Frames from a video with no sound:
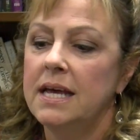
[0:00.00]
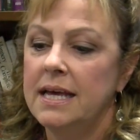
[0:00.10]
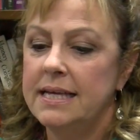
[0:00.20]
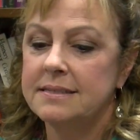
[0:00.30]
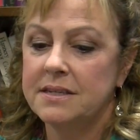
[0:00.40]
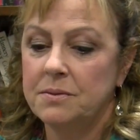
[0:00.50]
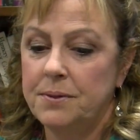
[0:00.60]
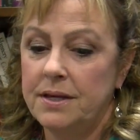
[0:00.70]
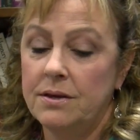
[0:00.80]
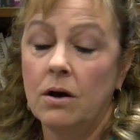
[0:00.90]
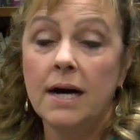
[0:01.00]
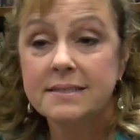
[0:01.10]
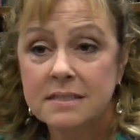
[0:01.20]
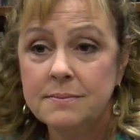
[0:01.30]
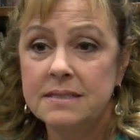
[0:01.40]
is going to be
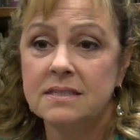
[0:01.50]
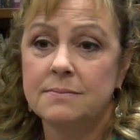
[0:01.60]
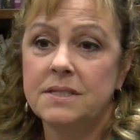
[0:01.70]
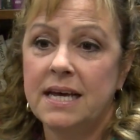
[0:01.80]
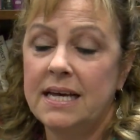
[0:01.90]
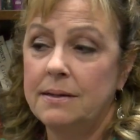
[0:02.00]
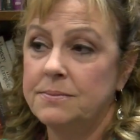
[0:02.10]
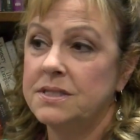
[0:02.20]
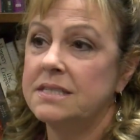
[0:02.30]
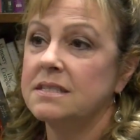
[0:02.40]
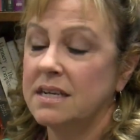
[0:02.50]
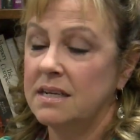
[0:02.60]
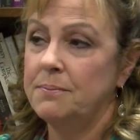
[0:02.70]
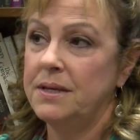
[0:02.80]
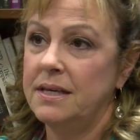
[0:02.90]
awesome and sometimes it's going to
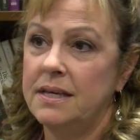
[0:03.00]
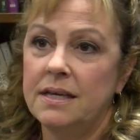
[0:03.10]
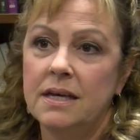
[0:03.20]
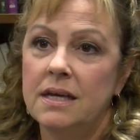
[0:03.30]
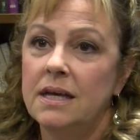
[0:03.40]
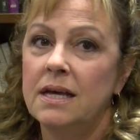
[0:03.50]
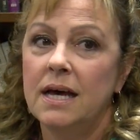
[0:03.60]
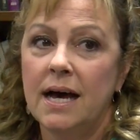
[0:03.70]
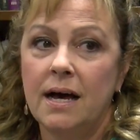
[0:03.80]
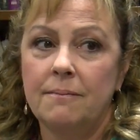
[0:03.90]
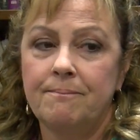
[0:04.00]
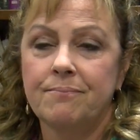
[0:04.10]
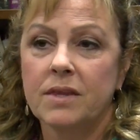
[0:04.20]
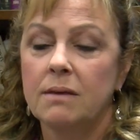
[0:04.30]
be um,